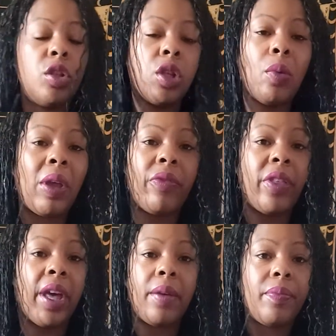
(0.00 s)
don't wait for
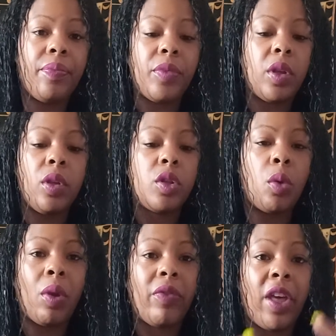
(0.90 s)
that.
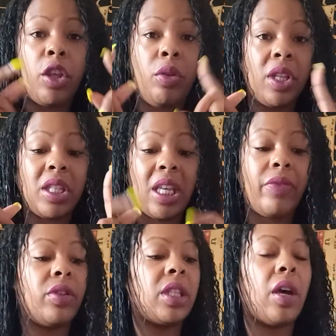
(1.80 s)
Don't wait for that. You need to
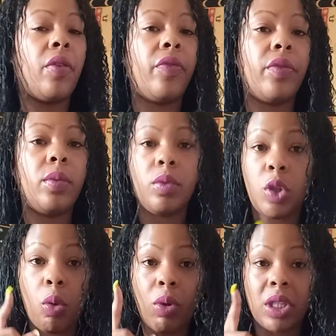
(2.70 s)
save yourself.
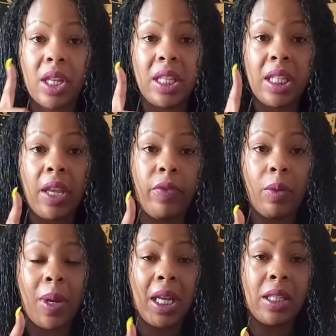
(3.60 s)
No one's going to save you,
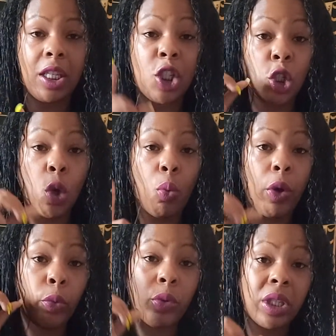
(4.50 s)
Pisces. No
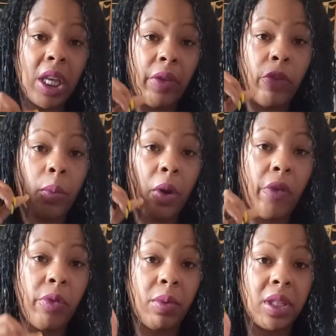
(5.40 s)
one will save you
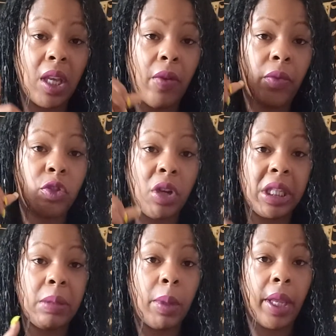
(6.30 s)
apart from yourself.
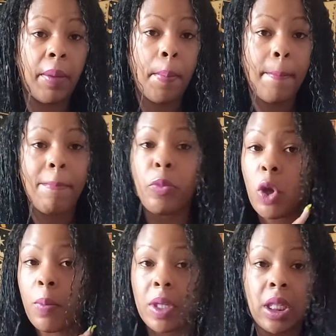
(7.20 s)
Trust me.
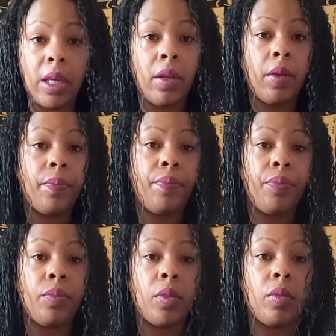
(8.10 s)
Nobody,
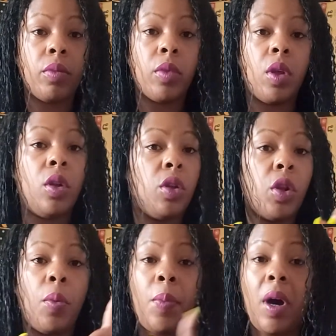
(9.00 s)

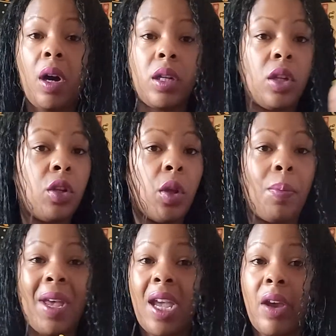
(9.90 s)
no partner, no
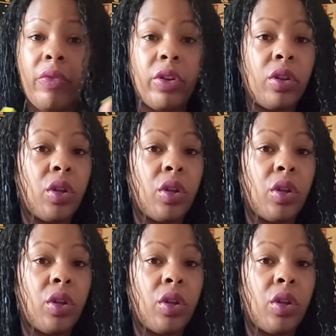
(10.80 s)
parent,